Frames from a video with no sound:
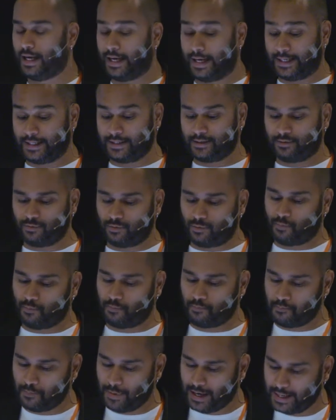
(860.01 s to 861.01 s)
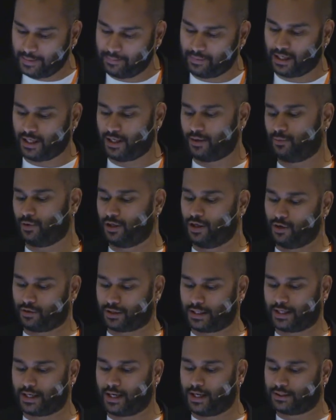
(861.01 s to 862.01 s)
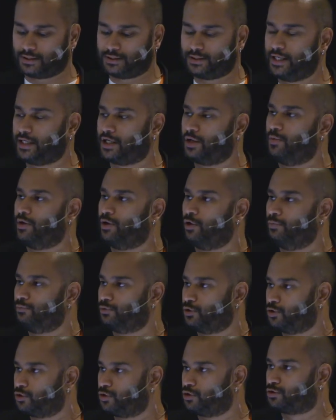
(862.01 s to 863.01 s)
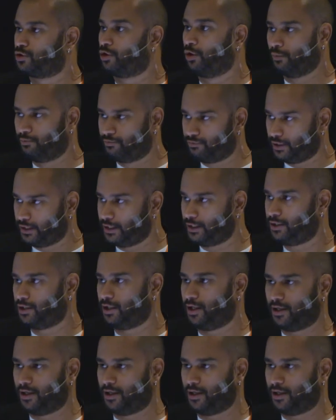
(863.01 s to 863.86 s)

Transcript: And maybe we're looking at takeaway home doses, hopefully,